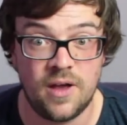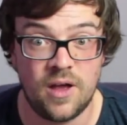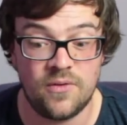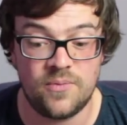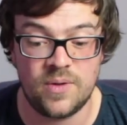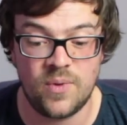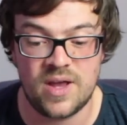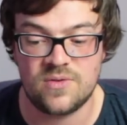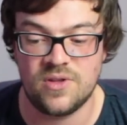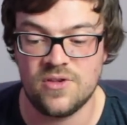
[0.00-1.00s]
I've been
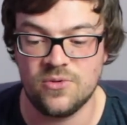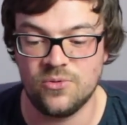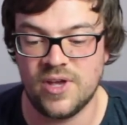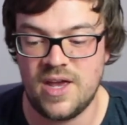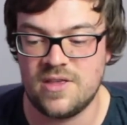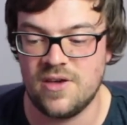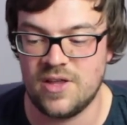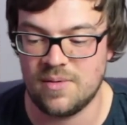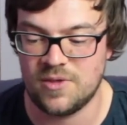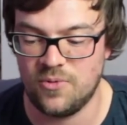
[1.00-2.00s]
waiting to do this all day. It turned
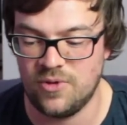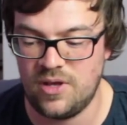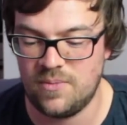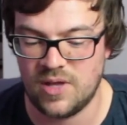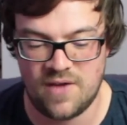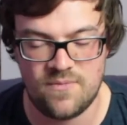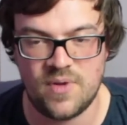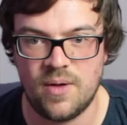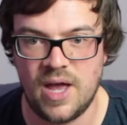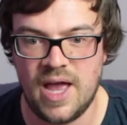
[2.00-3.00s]
up this morning, but
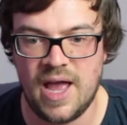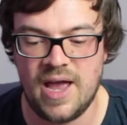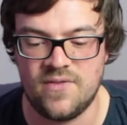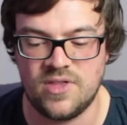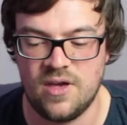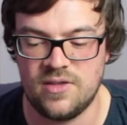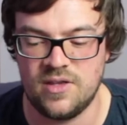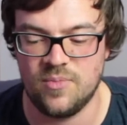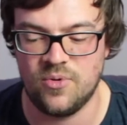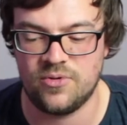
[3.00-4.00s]
I haven't touched the
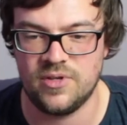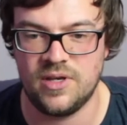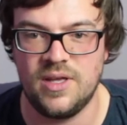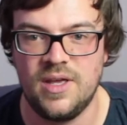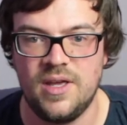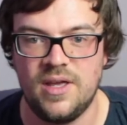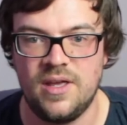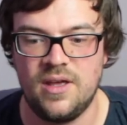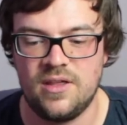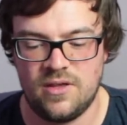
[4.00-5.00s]
unboxing yet.